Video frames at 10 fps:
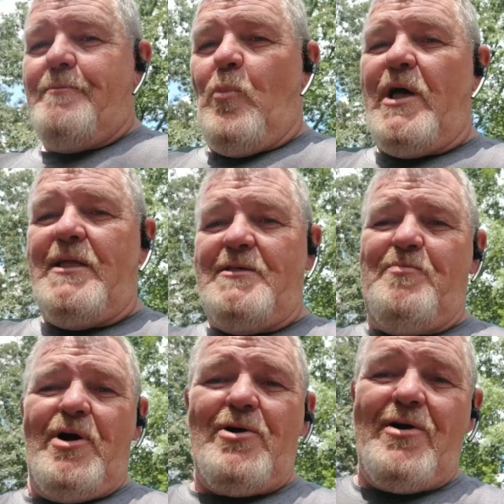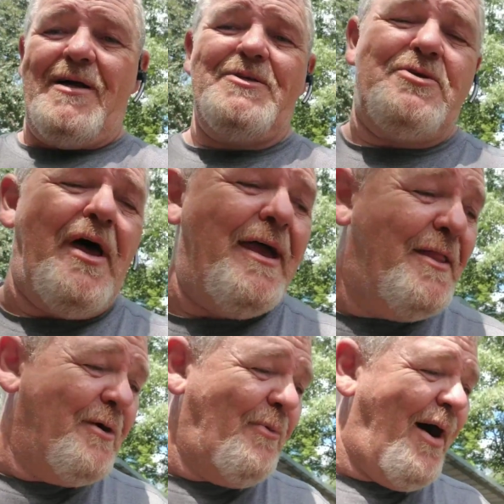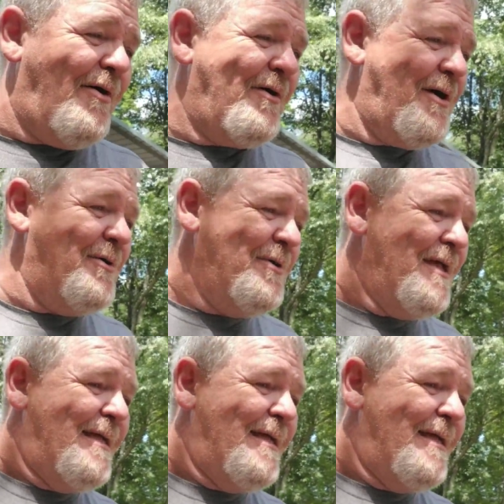Wendy's burger I just ate a little while ago.